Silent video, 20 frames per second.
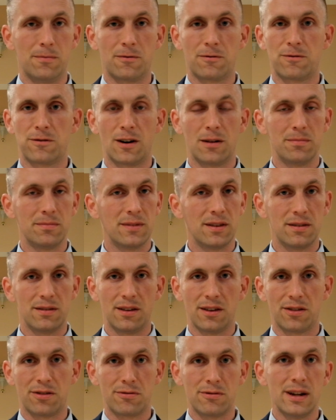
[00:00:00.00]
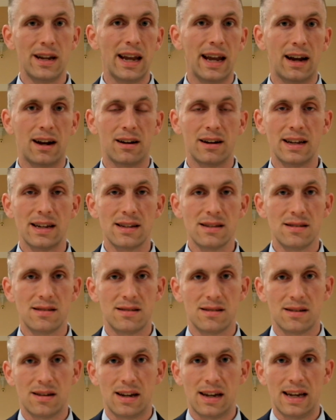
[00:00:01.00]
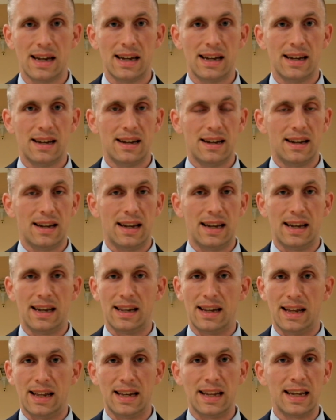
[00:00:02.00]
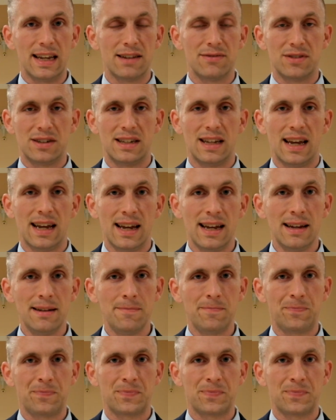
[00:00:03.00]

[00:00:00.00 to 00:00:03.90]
from the three areas in any given day,